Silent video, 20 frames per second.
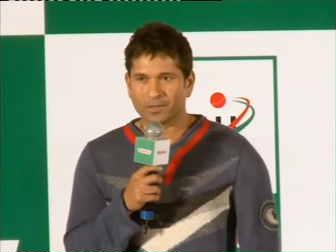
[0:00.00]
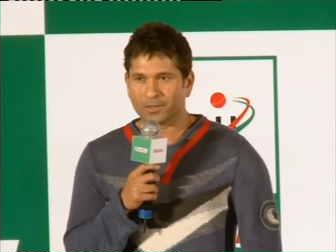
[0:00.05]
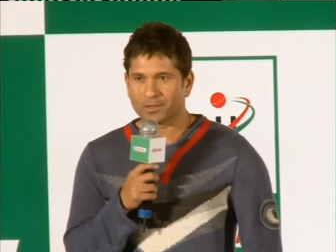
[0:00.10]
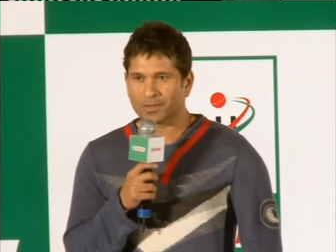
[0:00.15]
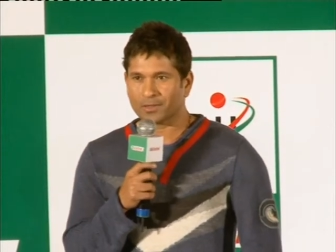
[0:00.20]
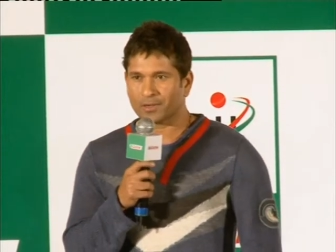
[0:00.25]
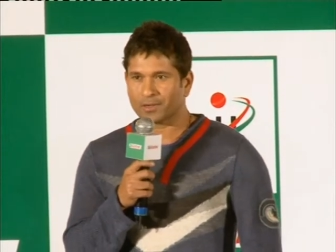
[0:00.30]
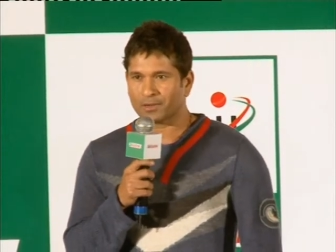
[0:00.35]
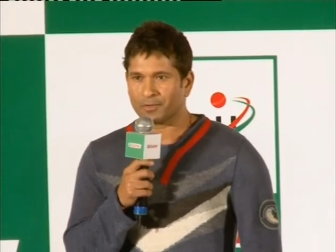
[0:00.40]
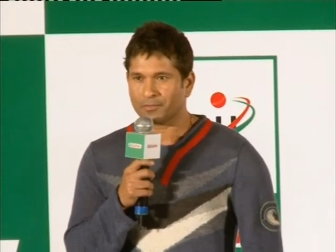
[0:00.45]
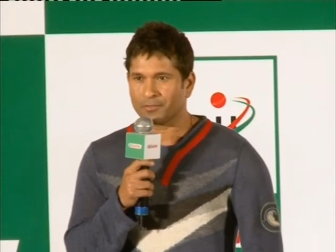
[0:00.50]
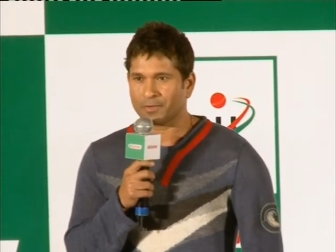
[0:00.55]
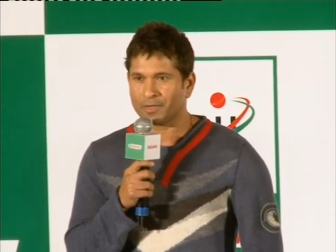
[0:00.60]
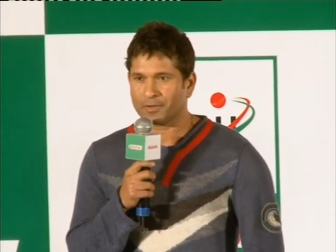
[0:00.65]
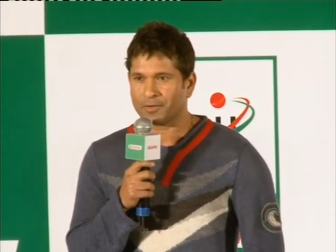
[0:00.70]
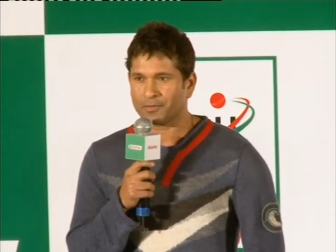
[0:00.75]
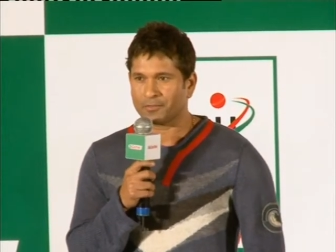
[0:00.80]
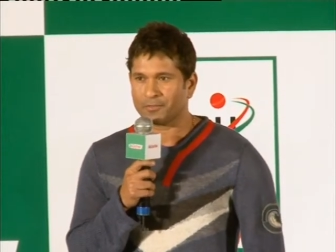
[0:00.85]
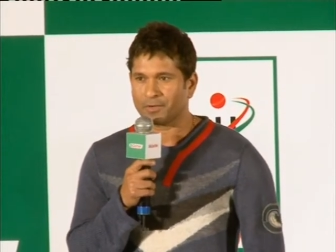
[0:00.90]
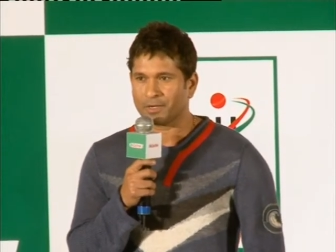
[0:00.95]
uh,
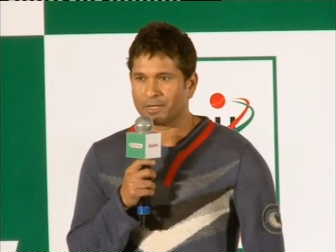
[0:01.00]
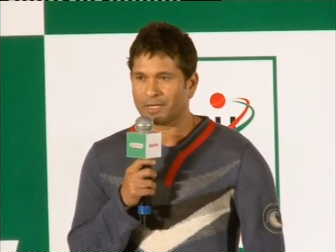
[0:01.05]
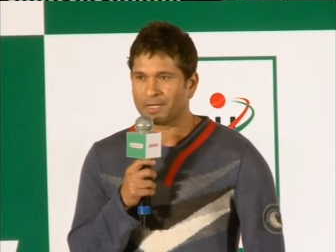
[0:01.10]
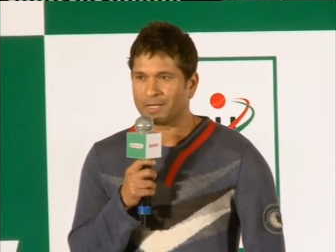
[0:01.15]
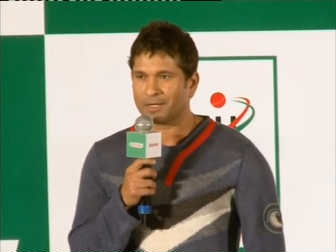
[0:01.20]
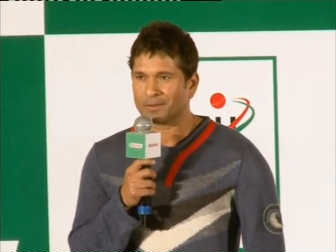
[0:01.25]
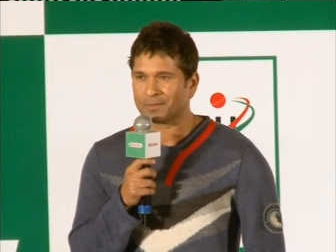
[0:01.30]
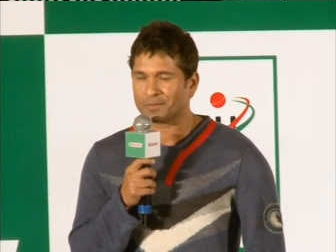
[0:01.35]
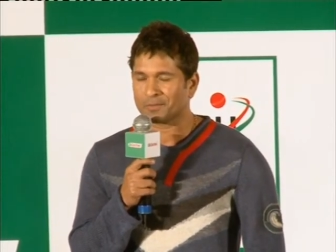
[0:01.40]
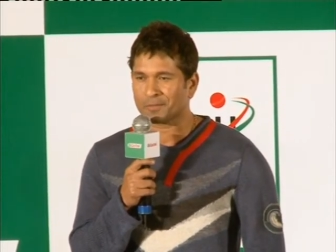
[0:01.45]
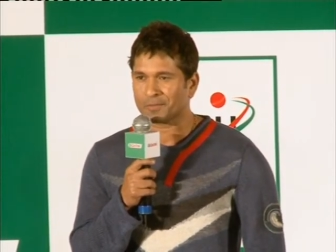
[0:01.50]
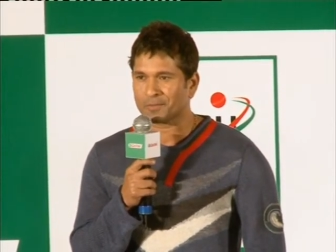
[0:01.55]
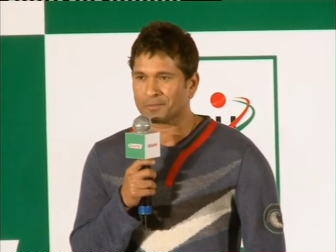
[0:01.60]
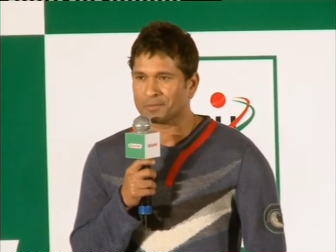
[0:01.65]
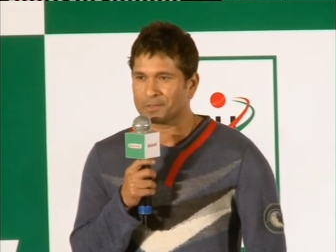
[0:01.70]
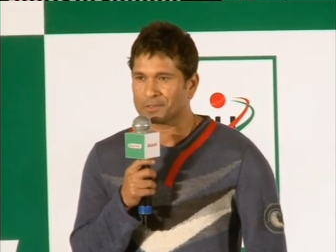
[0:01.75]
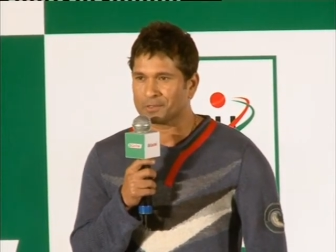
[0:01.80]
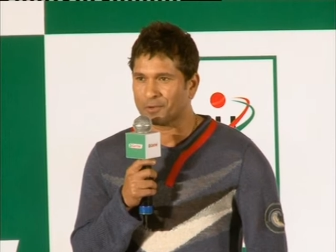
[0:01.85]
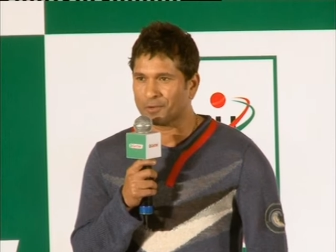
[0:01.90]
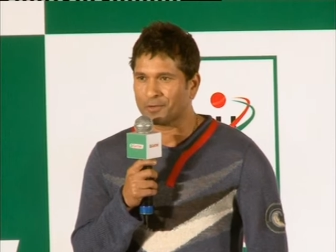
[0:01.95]
we, we,
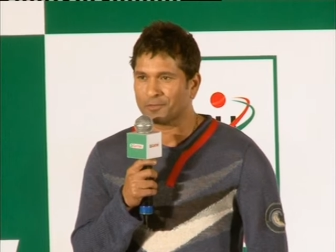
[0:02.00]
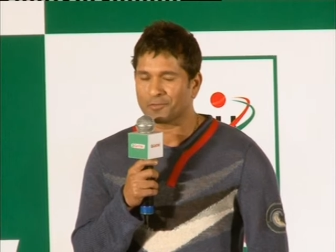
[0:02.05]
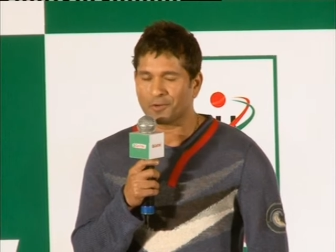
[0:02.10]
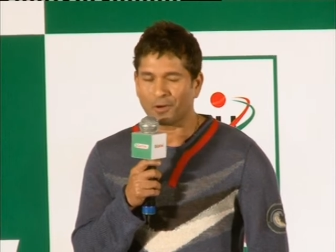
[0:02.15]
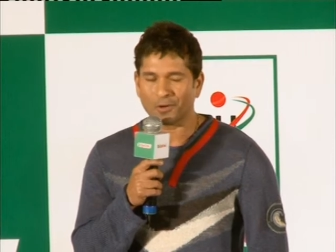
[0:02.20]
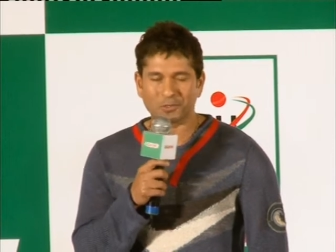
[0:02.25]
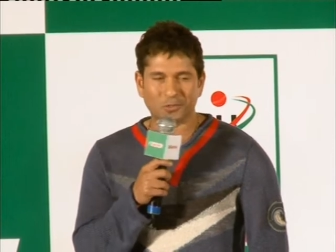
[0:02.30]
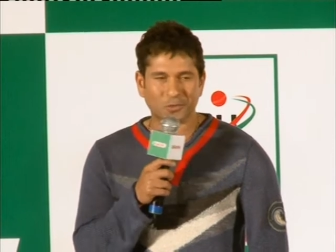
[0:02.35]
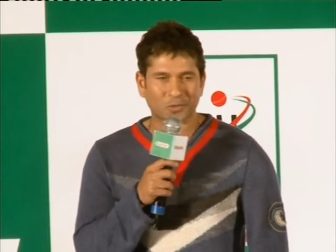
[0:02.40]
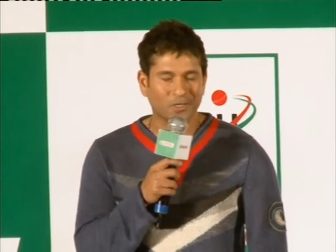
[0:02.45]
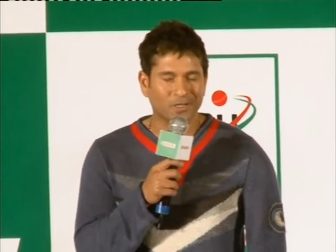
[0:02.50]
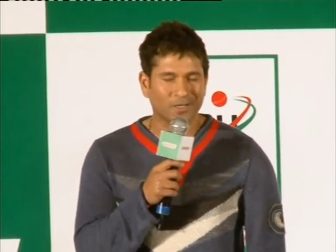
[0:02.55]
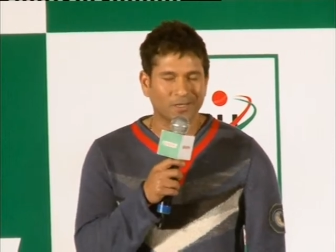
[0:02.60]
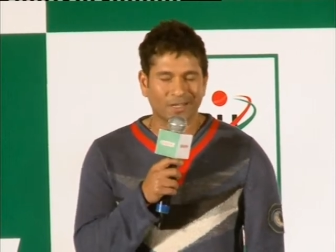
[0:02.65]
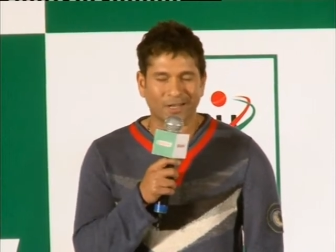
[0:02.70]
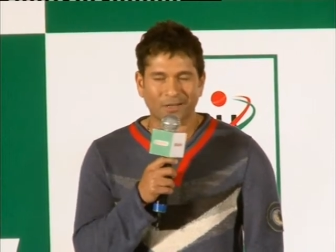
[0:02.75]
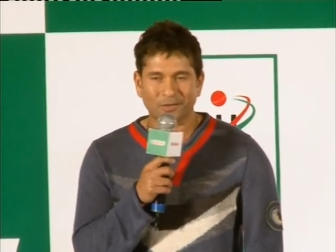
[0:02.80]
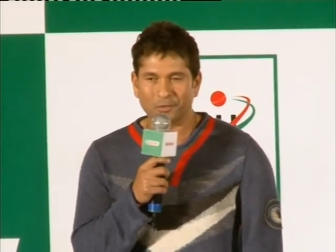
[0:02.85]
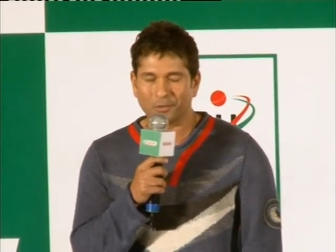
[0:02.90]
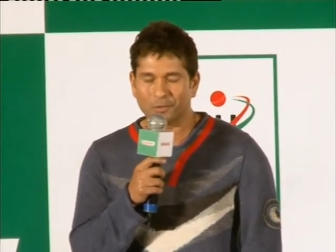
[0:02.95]
we sort of got to hear
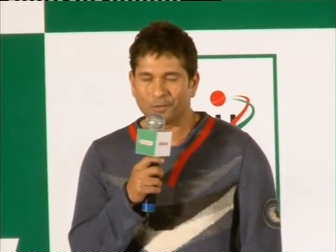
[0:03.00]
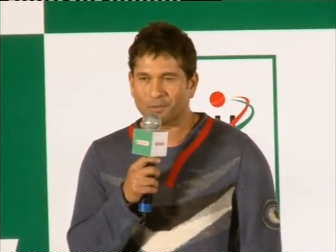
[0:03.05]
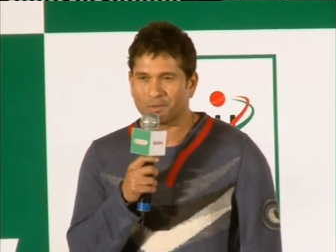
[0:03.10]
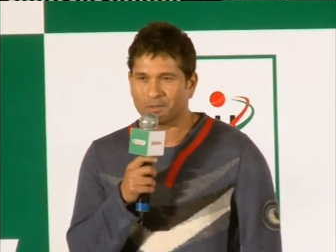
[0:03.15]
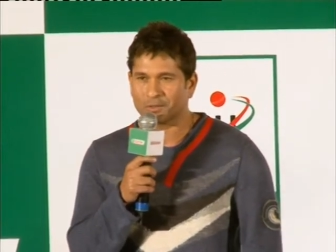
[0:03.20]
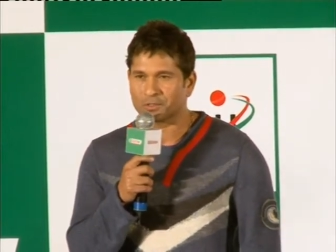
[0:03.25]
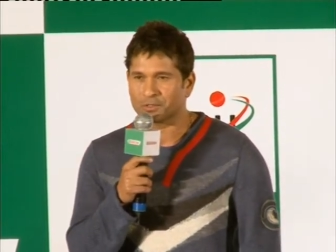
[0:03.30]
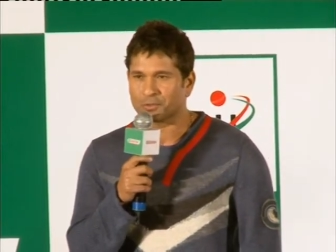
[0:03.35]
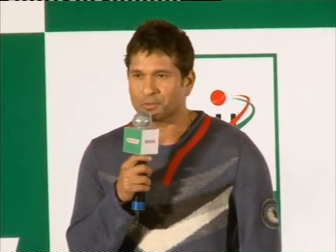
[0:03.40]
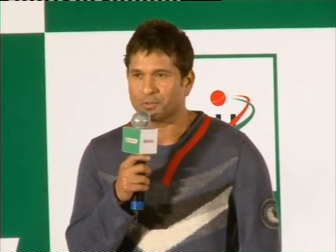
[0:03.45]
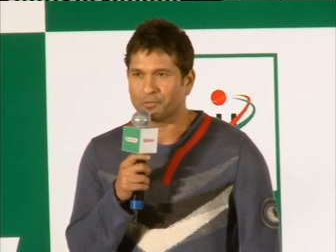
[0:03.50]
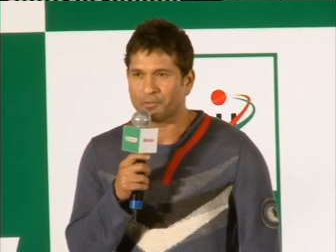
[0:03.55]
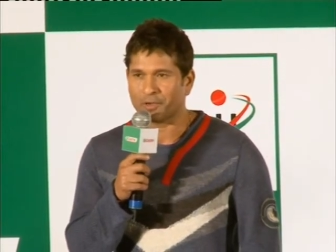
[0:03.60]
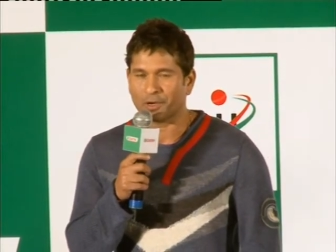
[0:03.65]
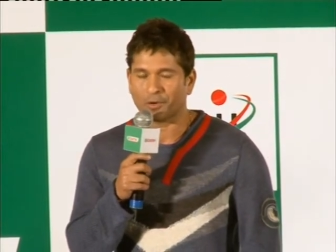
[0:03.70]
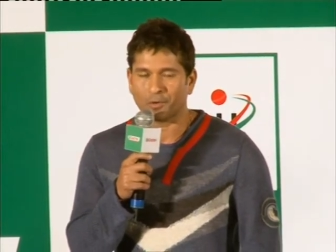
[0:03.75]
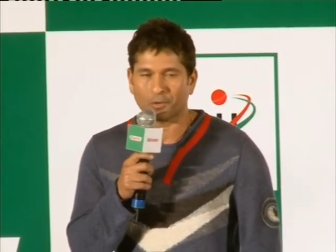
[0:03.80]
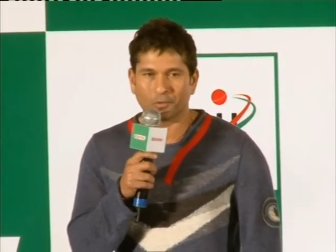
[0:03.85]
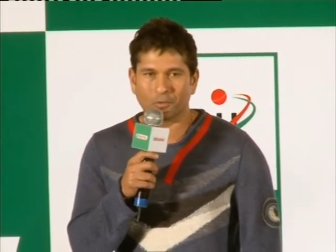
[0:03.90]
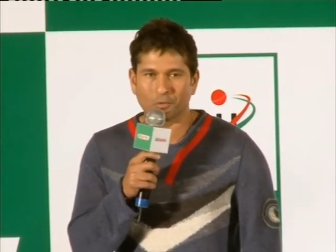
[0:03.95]
that, you know, soon we
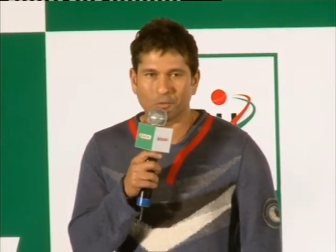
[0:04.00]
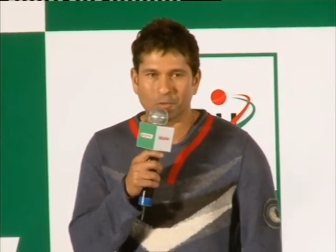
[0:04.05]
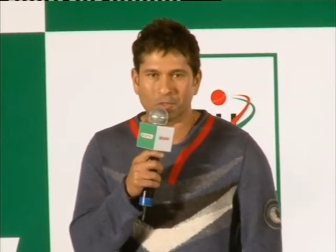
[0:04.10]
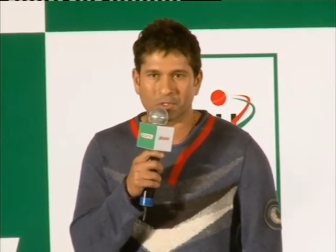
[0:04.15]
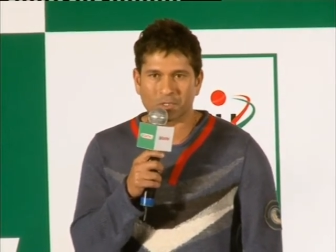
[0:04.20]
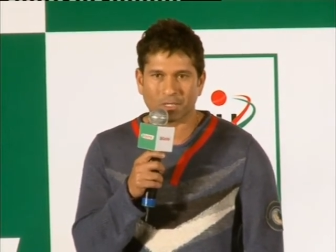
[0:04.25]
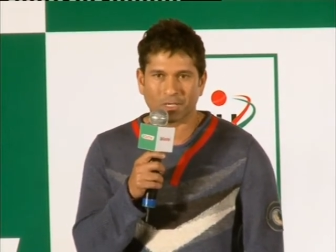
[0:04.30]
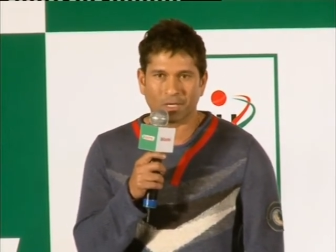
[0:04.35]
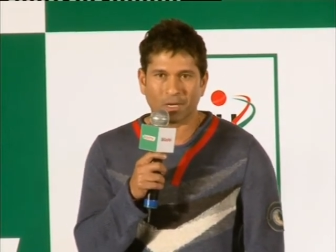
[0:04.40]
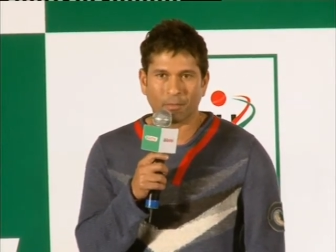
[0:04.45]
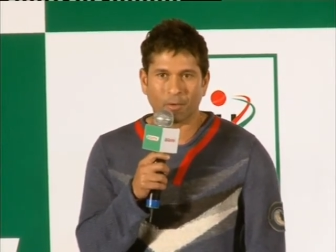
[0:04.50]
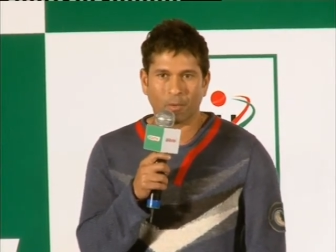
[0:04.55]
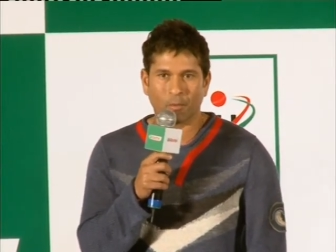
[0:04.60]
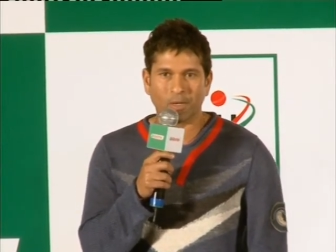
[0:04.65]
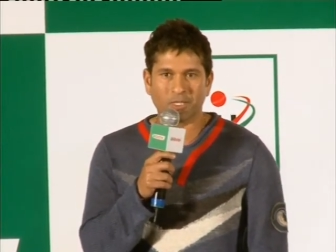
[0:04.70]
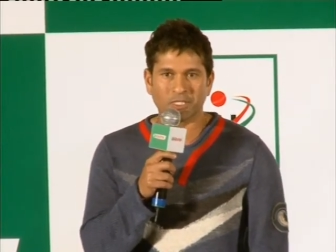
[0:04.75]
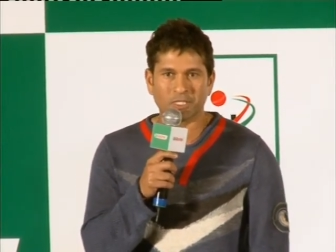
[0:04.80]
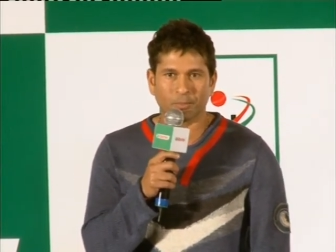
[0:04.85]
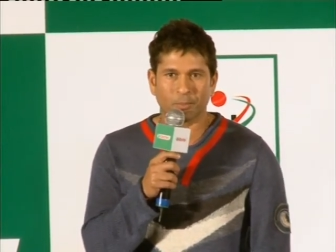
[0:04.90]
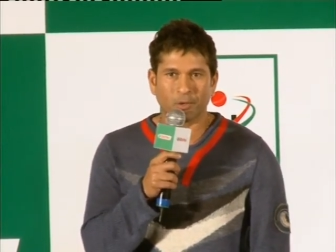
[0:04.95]
are going to lose the number
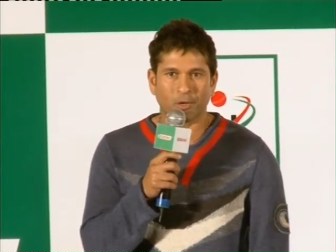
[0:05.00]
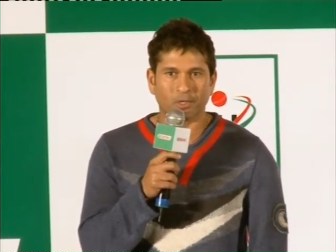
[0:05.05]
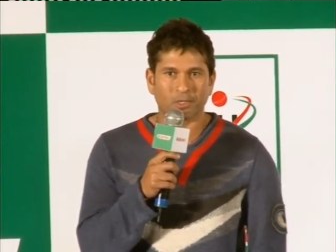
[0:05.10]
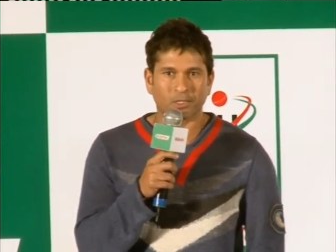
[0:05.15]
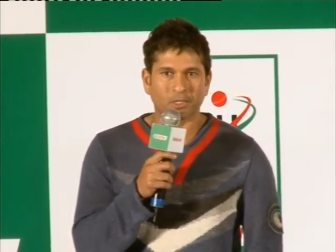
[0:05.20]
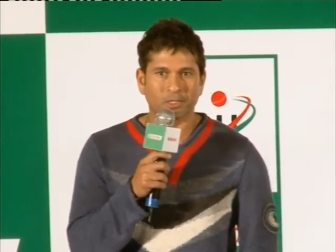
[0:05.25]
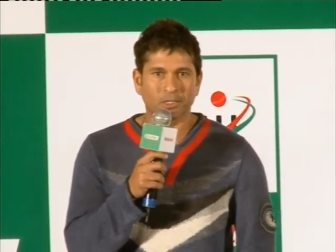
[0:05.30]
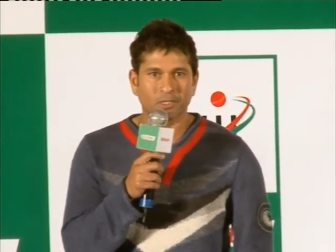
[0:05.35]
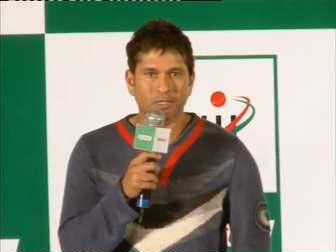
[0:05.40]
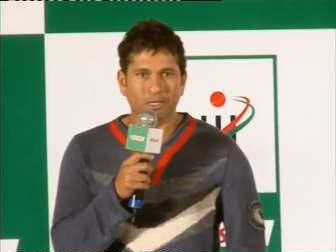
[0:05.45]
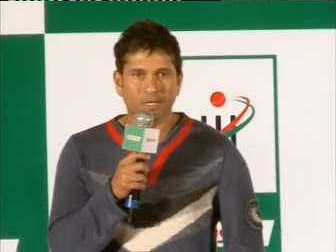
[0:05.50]
one spot.